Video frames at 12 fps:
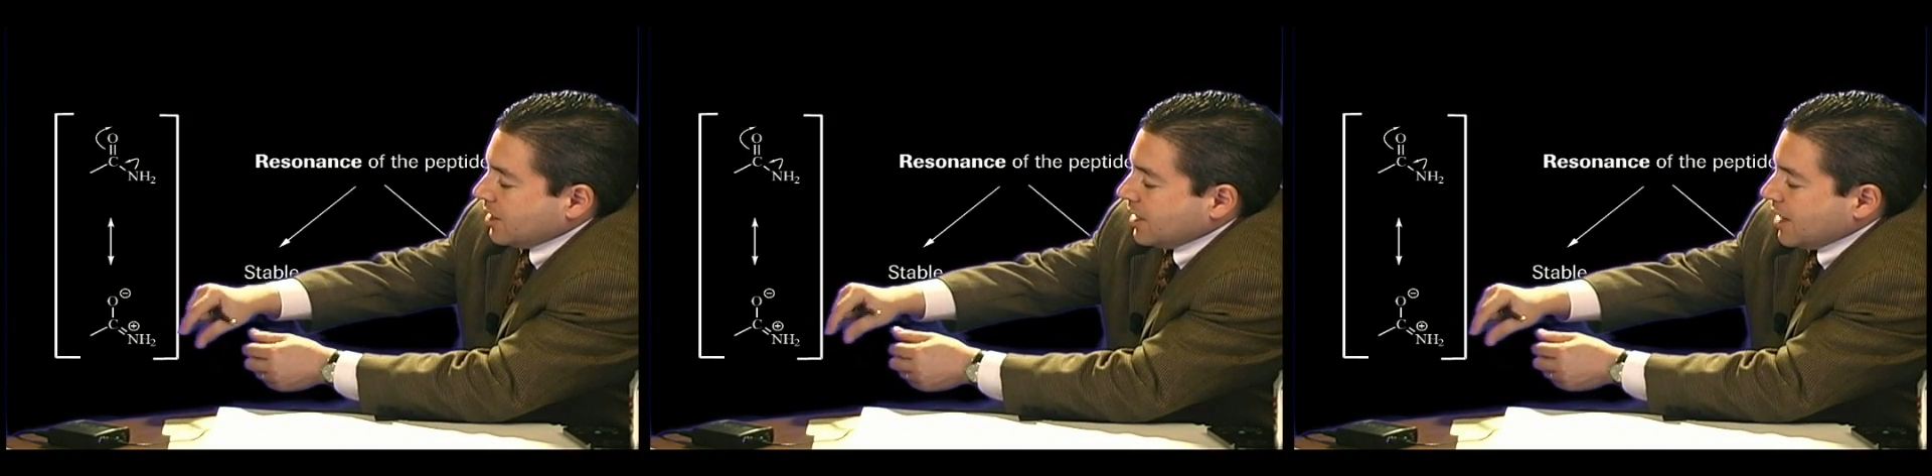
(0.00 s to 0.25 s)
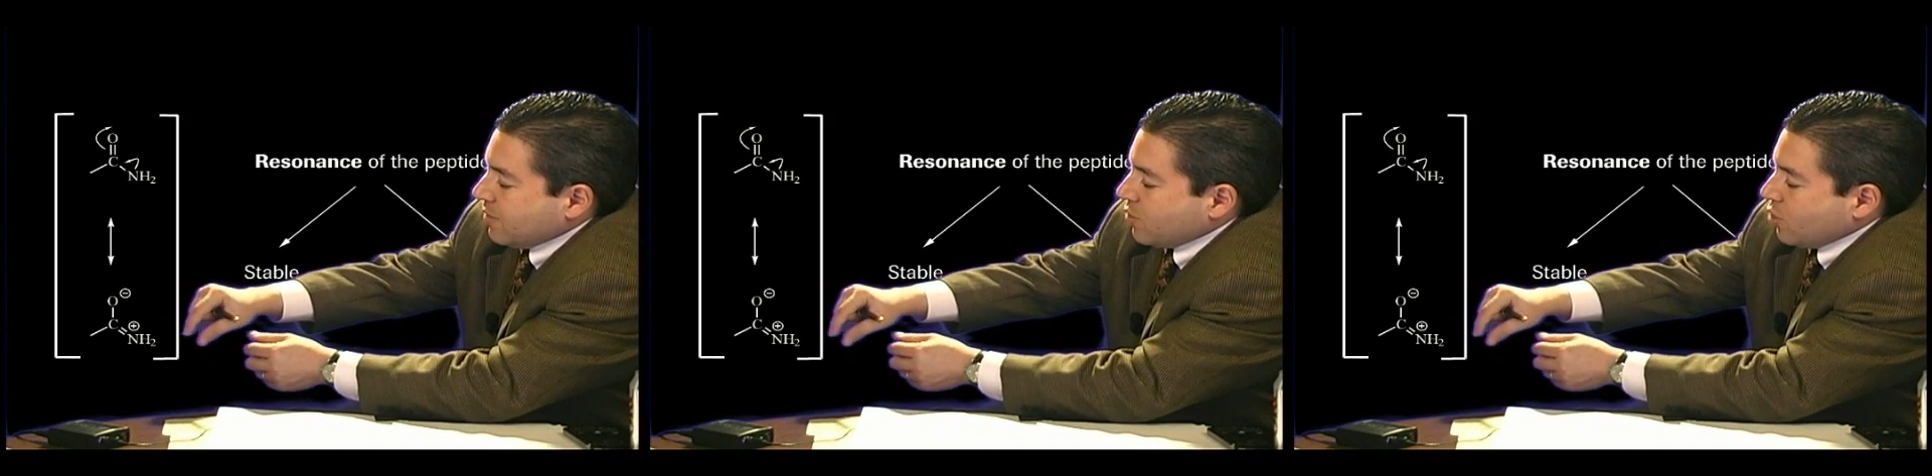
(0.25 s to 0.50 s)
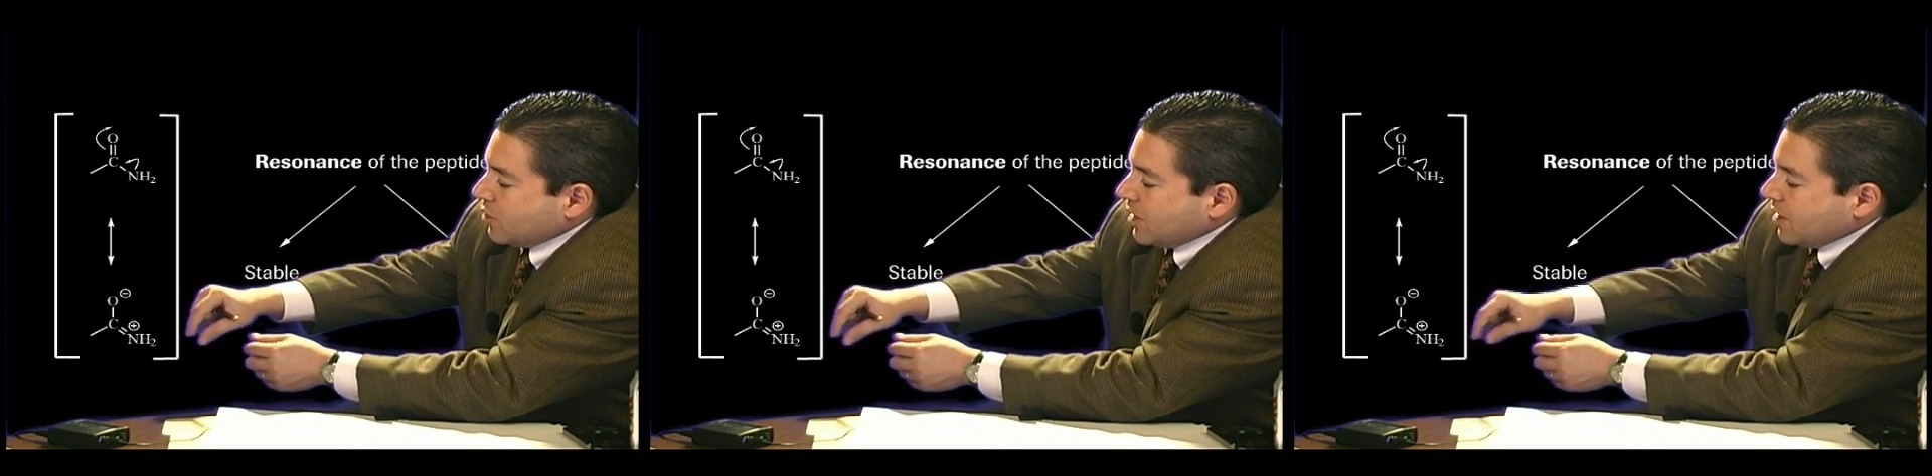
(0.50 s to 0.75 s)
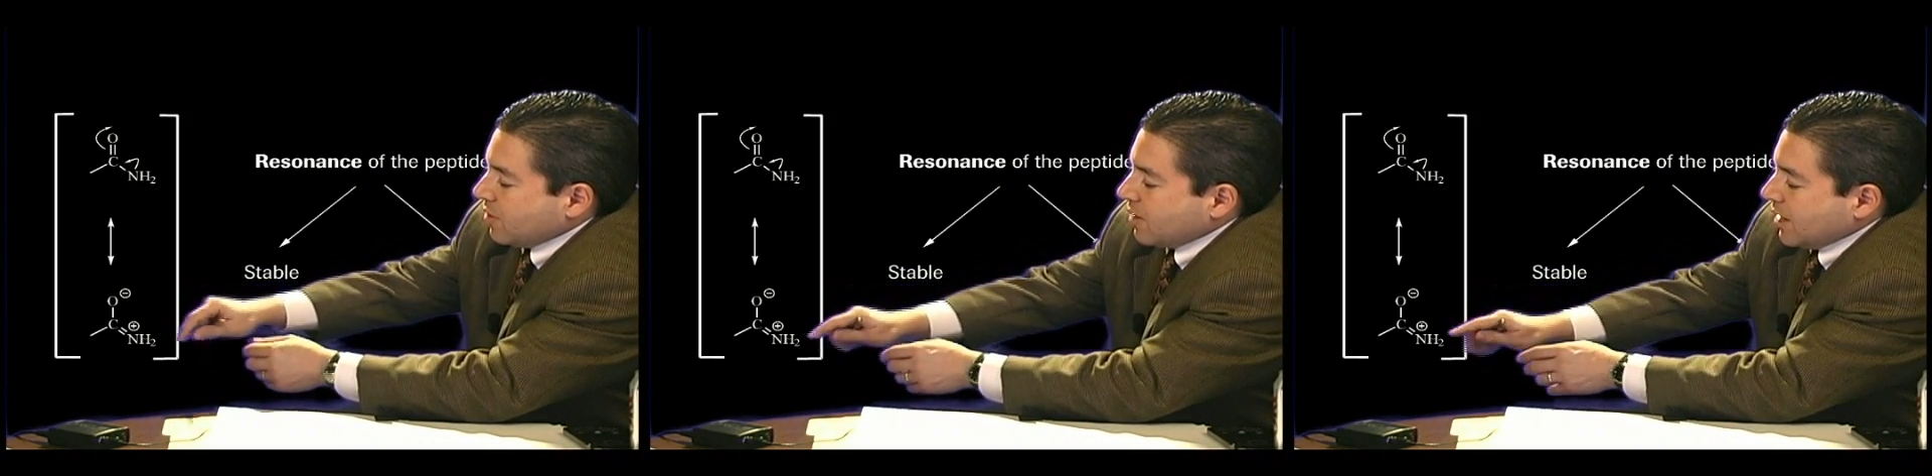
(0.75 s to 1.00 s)
can't
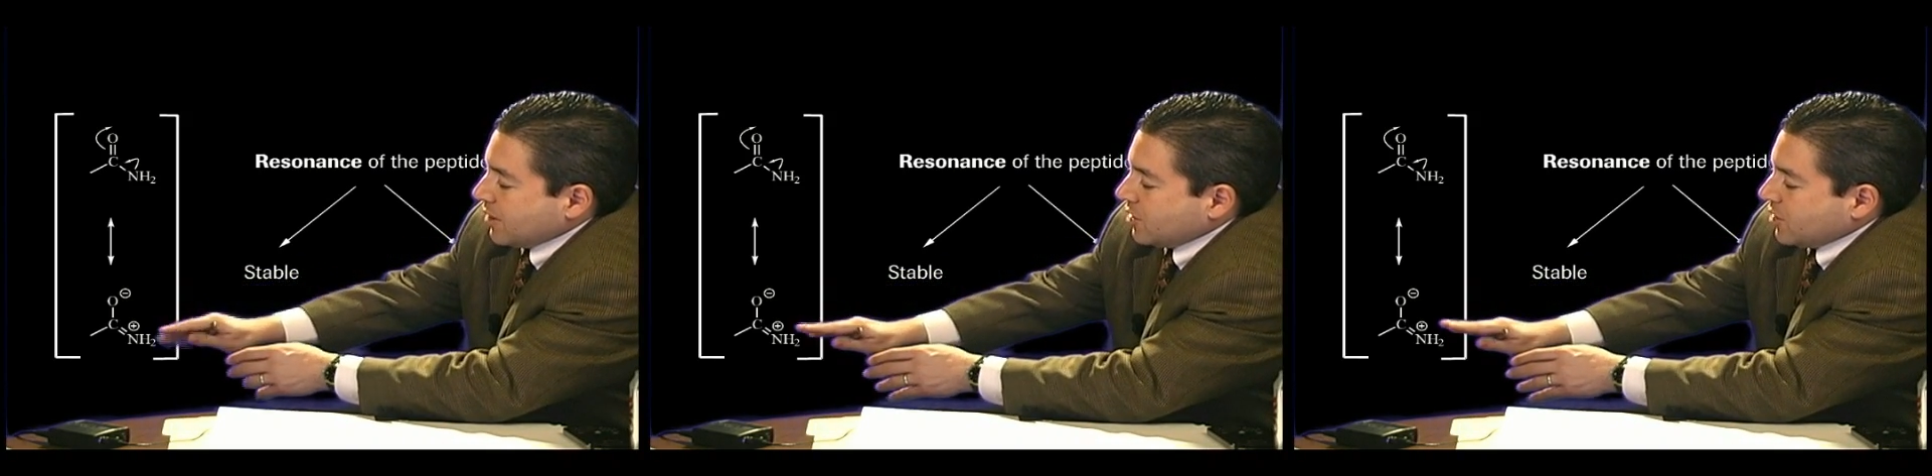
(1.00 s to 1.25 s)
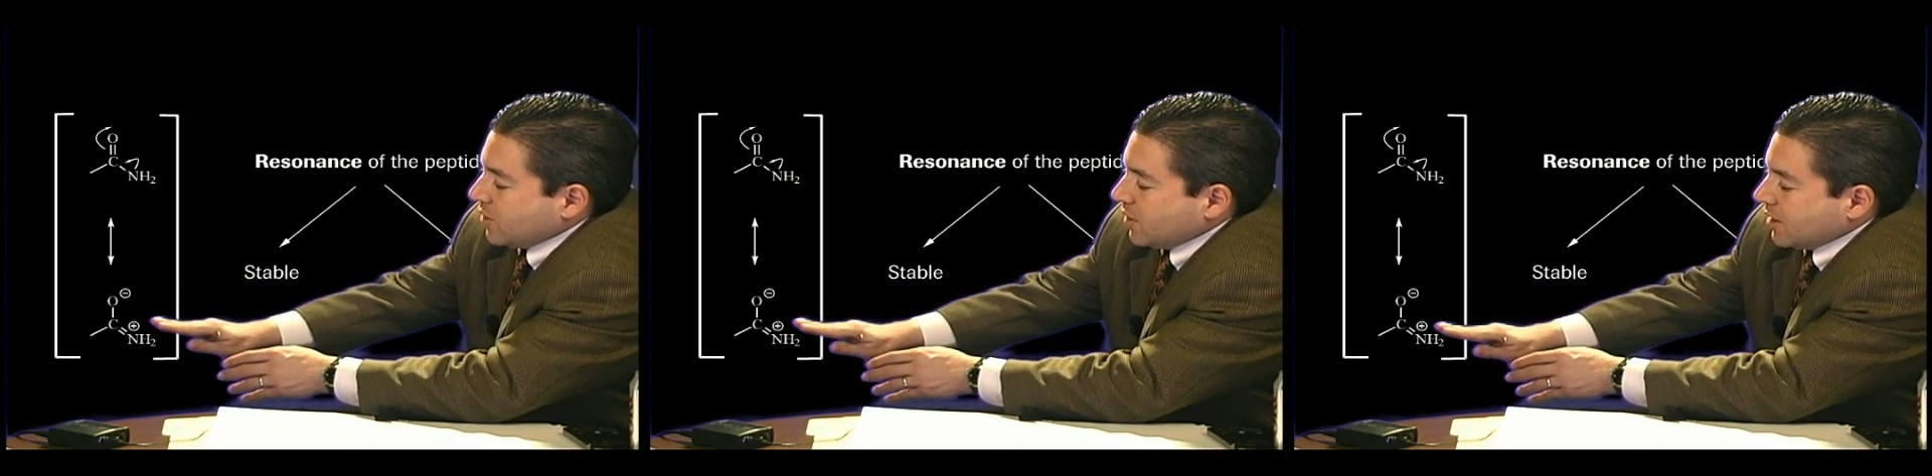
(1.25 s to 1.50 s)
rotate around each other.